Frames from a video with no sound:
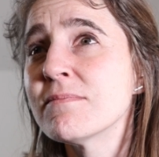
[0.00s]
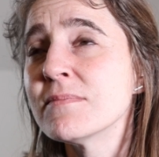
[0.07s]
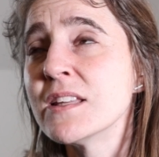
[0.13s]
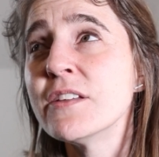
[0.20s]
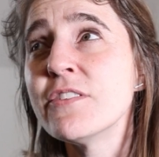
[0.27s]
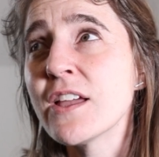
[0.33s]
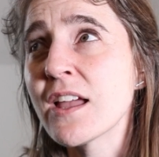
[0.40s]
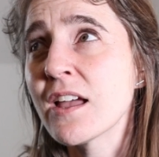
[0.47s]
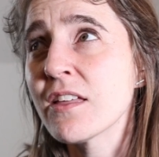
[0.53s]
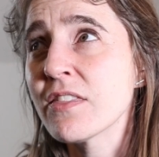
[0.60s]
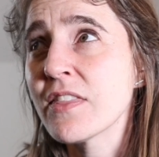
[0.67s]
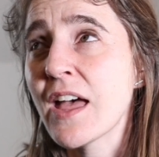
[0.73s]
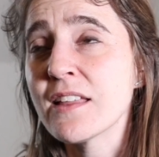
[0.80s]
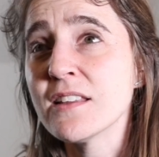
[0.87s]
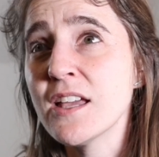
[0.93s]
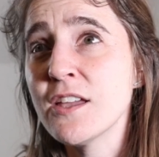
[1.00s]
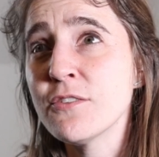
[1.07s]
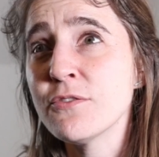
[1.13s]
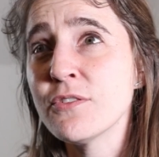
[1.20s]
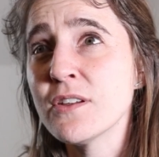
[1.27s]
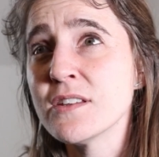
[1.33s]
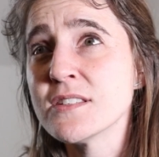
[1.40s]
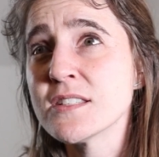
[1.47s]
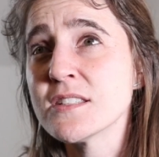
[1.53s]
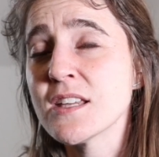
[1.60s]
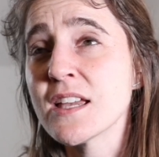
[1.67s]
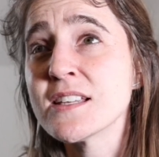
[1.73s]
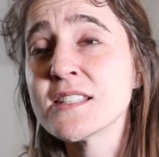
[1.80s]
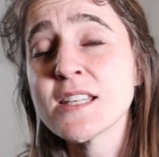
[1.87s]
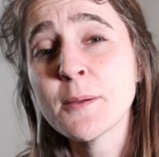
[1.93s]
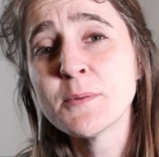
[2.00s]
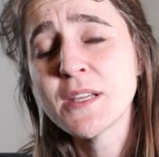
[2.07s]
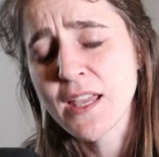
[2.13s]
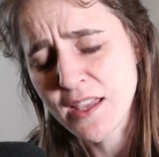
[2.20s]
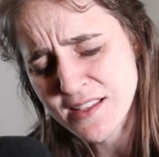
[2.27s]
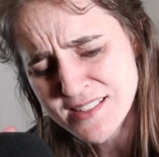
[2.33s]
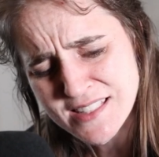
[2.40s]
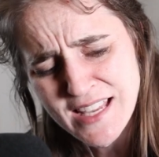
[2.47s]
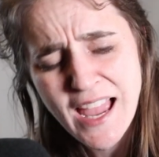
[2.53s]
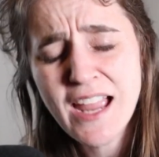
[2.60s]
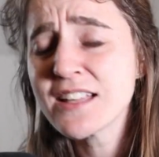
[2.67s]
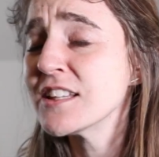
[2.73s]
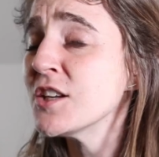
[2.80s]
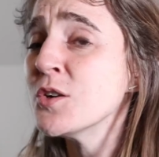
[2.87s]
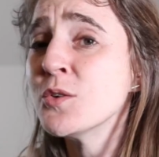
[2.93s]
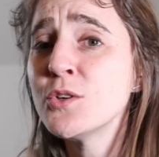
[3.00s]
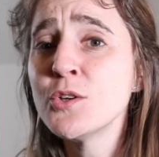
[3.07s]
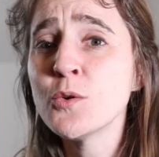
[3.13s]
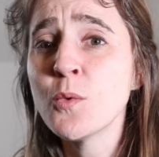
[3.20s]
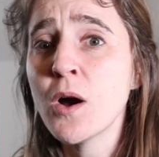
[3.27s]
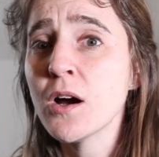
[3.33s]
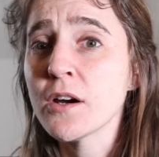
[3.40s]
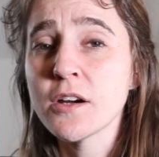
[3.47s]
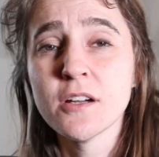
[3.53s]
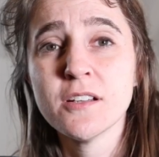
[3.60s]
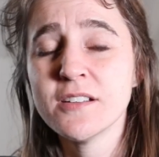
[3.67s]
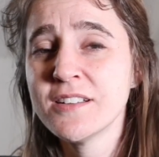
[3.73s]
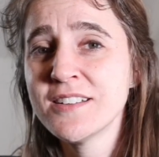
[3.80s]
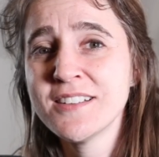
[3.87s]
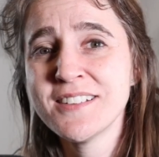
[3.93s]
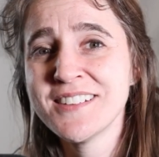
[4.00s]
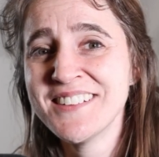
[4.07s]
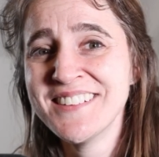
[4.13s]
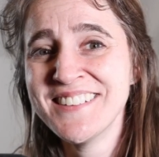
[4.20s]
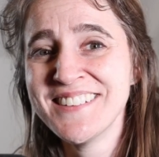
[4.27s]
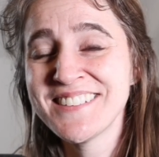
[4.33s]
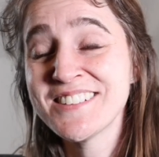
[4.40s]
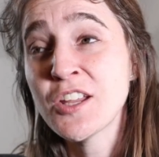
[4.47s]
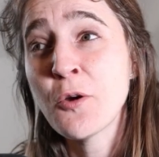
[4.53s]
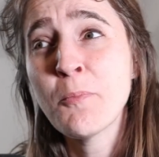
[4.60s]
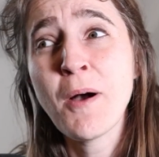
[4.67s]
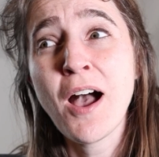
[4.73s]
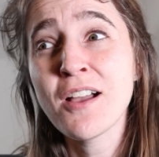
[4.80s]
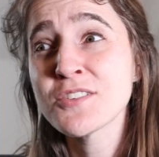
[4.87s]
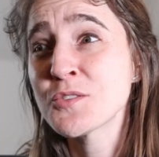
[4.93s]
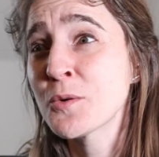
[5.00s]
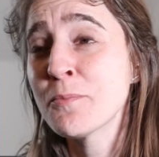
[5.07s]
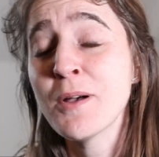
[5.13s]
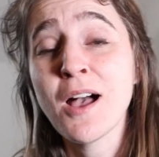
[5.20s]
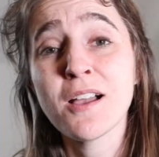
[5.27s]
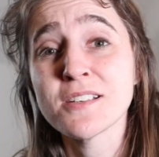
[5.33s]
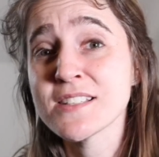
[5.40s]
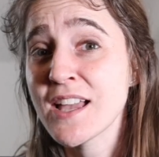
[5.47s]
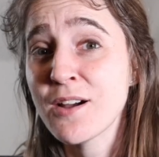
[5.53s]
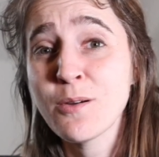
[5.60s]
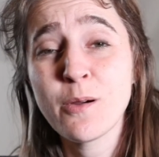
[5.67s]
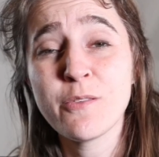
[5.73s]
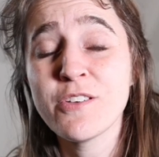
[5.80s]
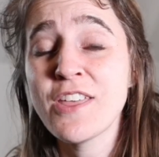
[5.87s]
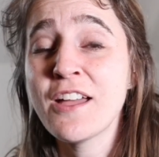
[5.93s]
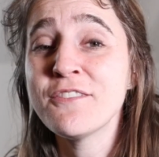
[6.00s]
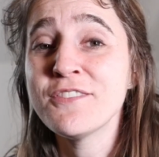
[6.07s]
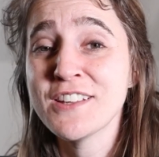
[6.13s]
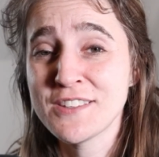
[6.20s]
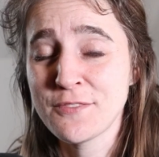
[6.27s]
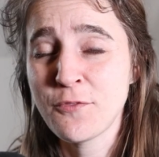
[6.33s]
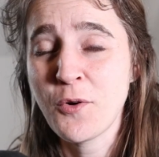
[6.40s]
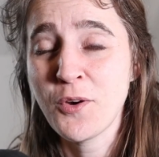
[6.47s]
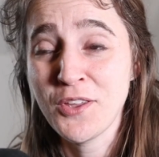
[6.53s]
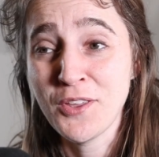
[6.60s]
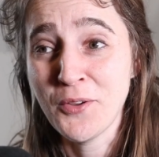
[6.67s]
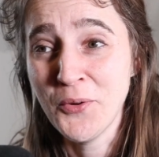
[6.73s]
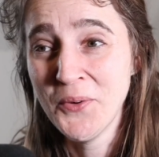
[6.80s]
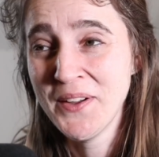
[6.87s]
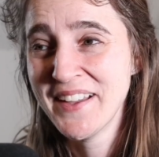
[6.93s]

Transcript: living that life is accepting exactly who you are. No box or box, however that fits for you.